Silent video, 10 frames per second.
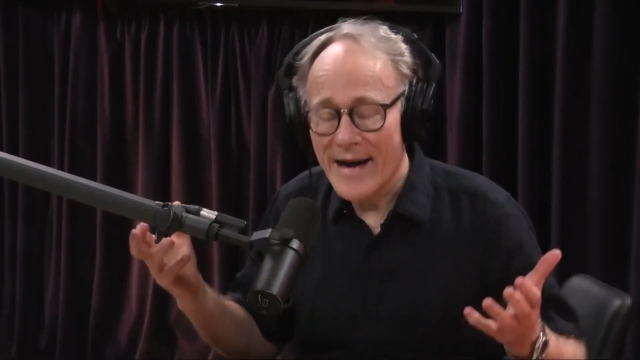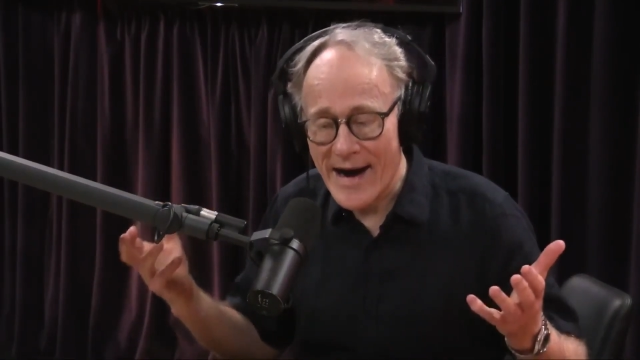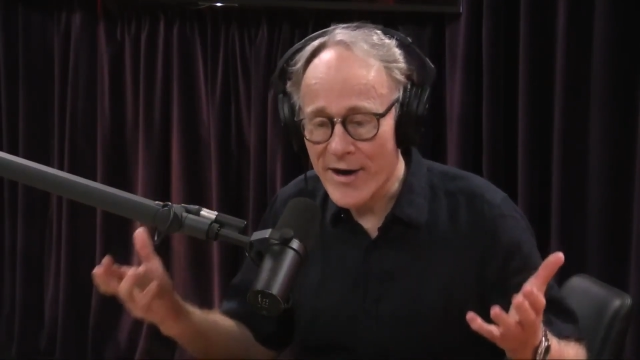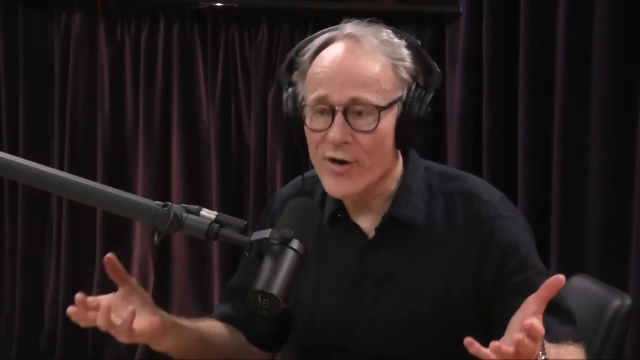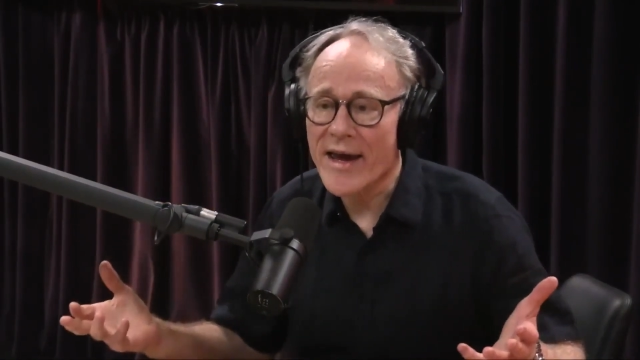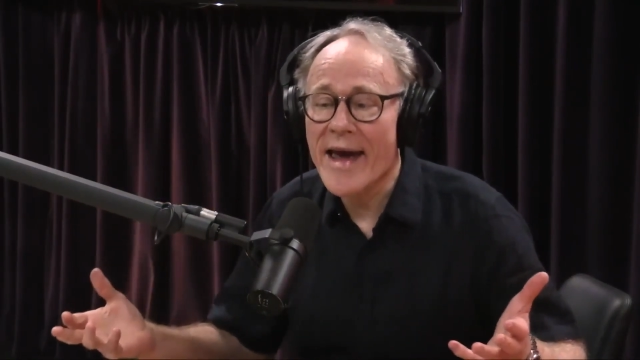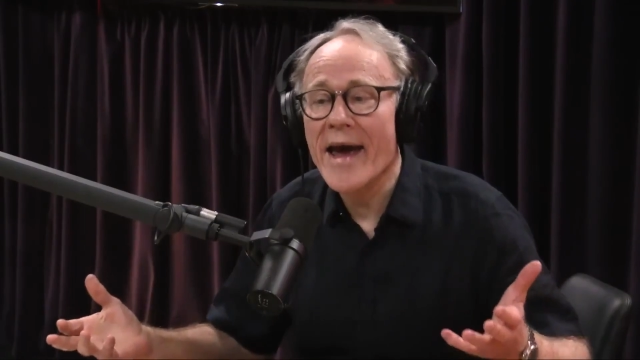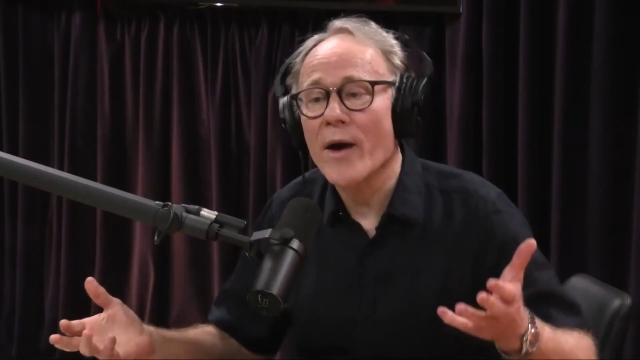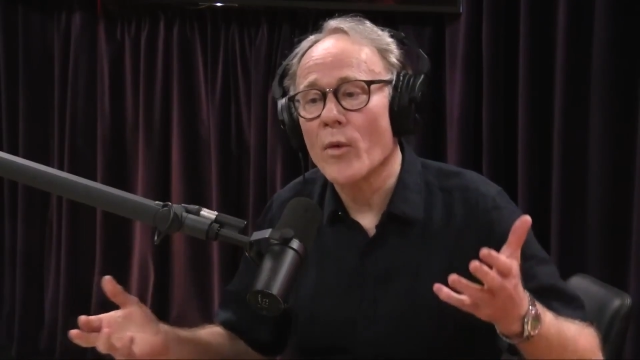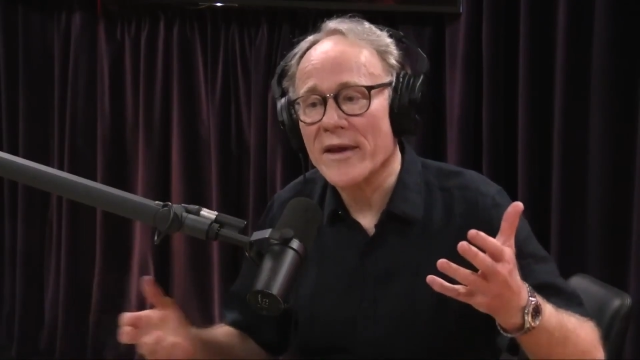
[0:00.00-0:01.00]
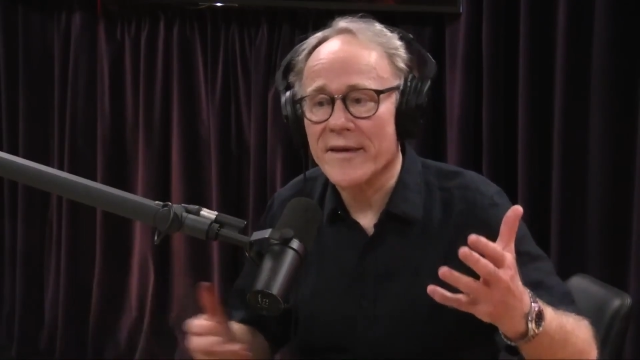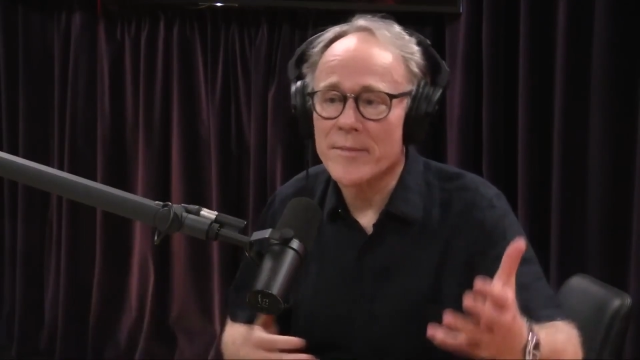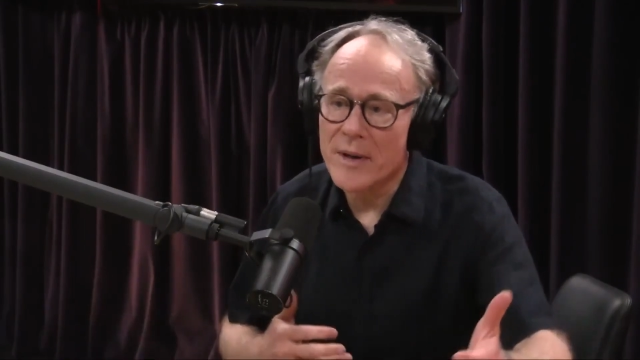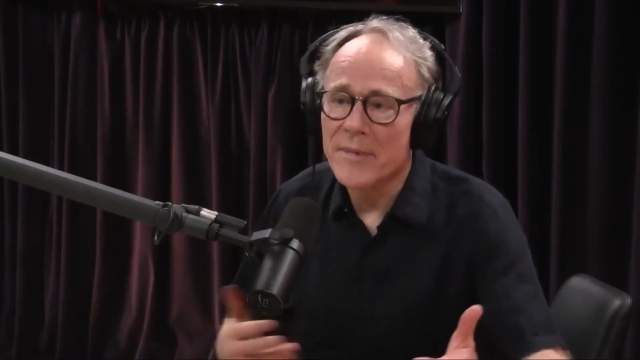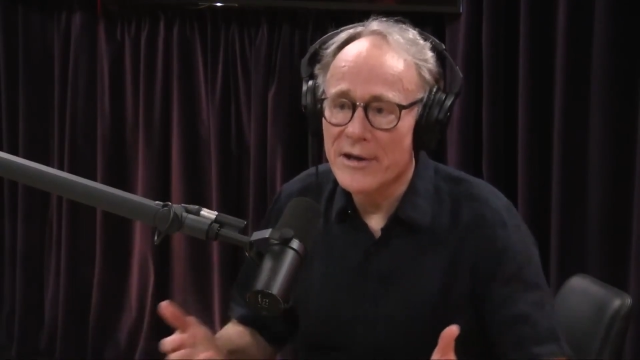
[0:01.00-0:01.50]
I don't care whether the
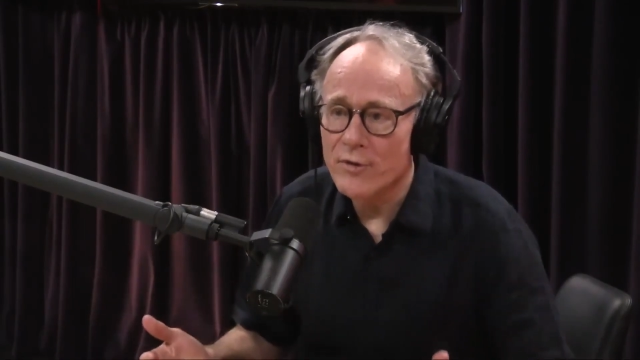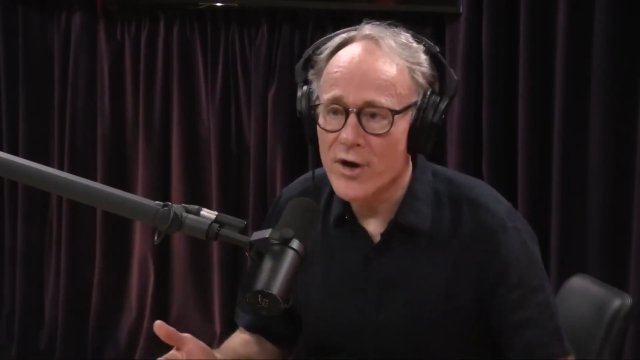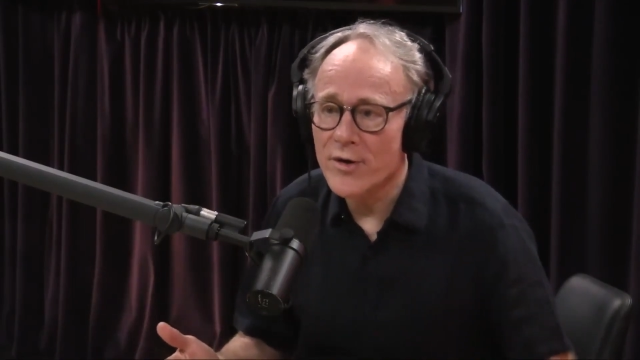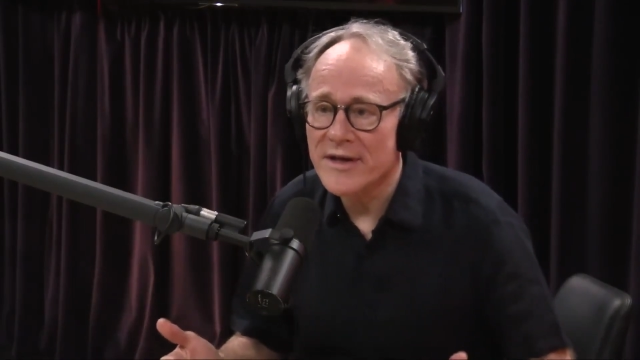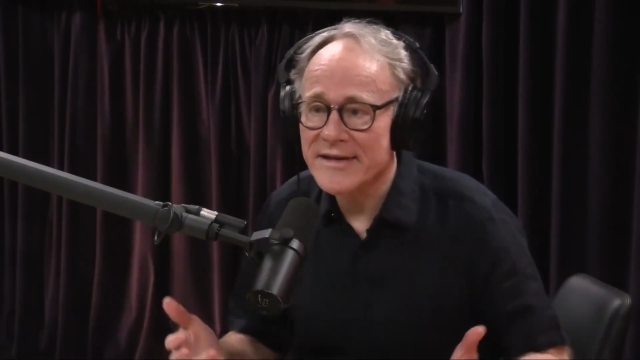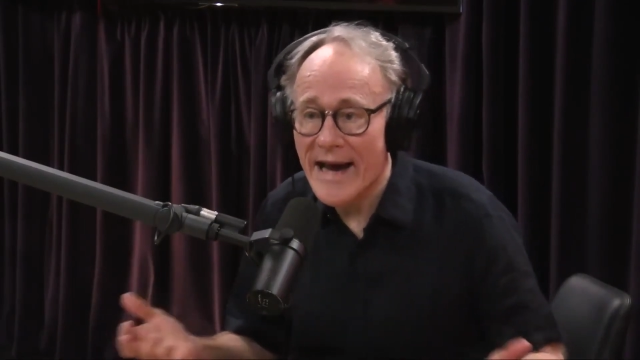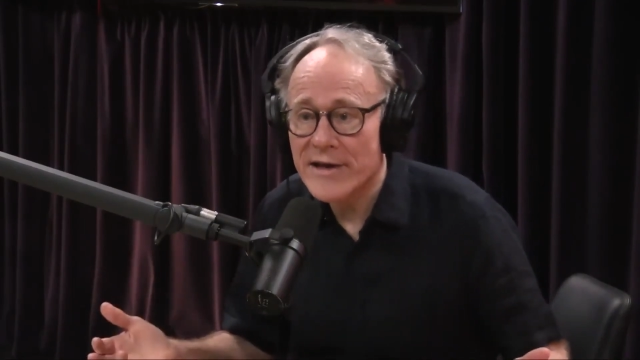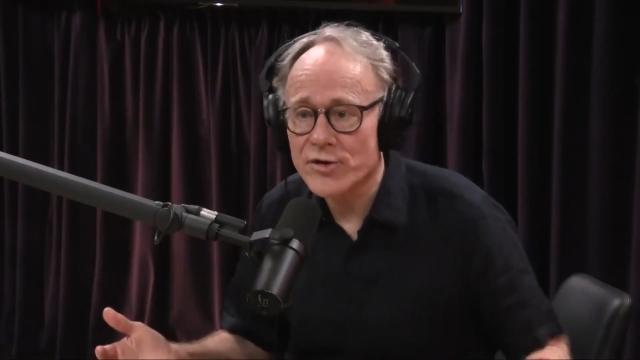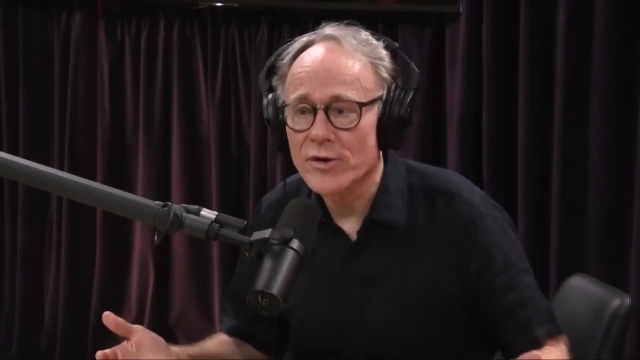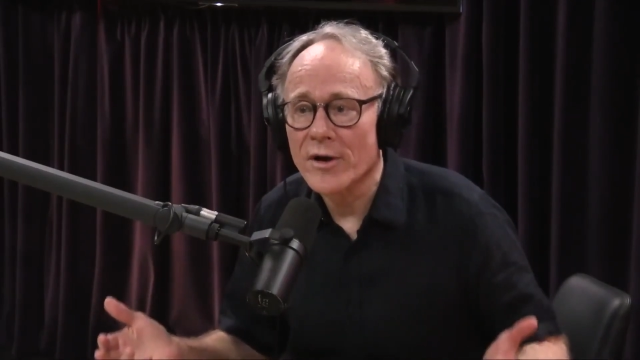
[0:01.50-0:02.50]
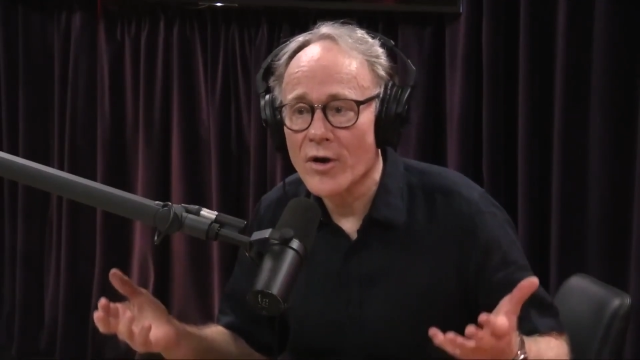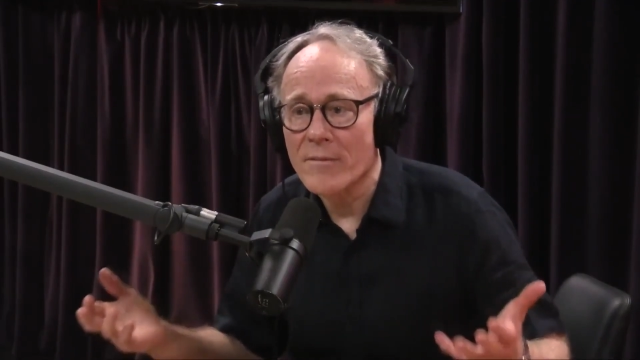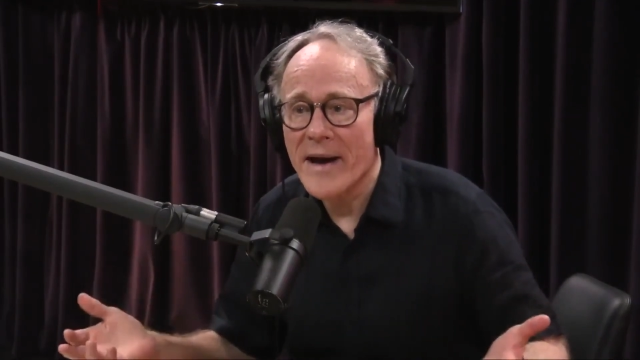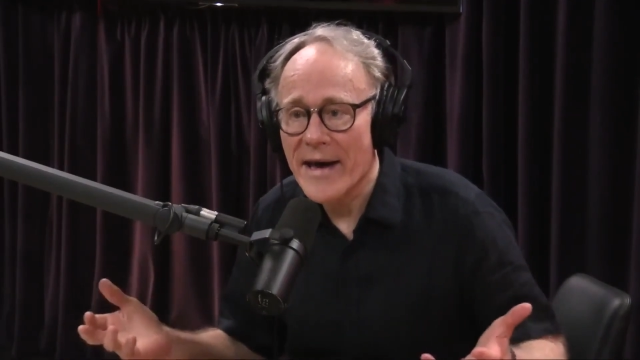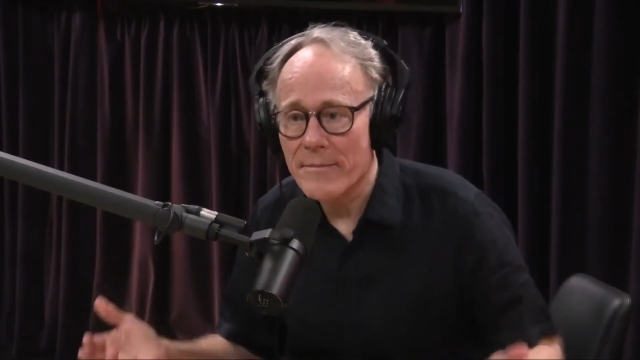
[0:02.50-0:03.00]
Bimini Road is natural or
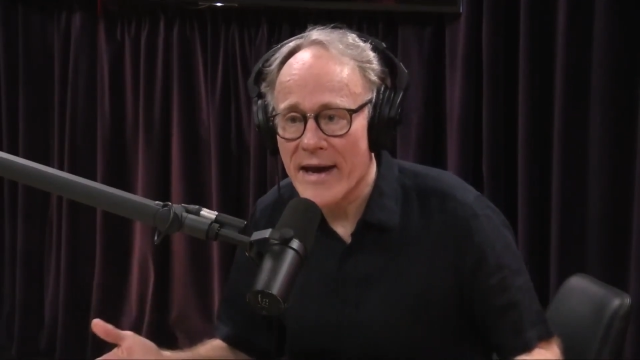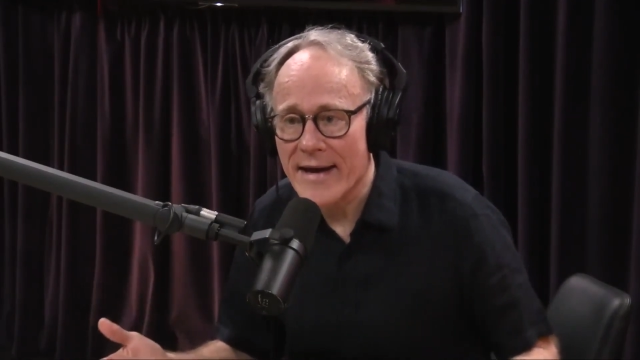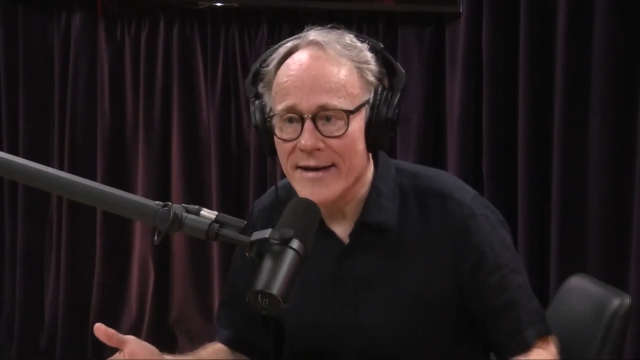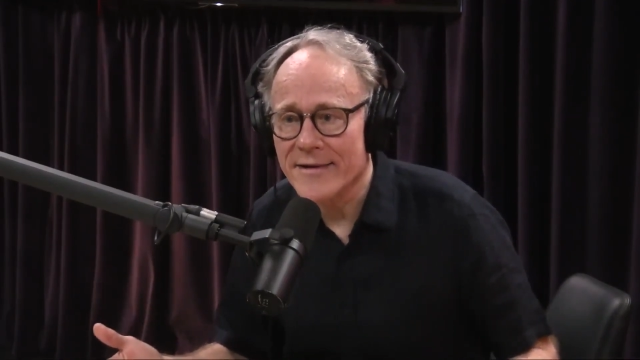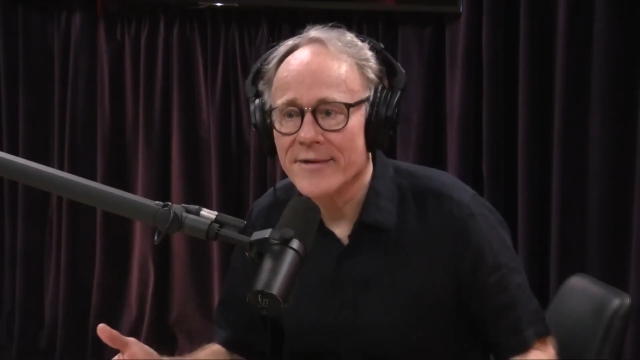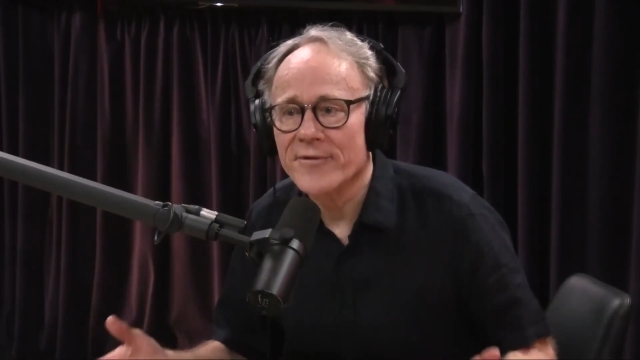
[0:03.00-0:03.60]
man made.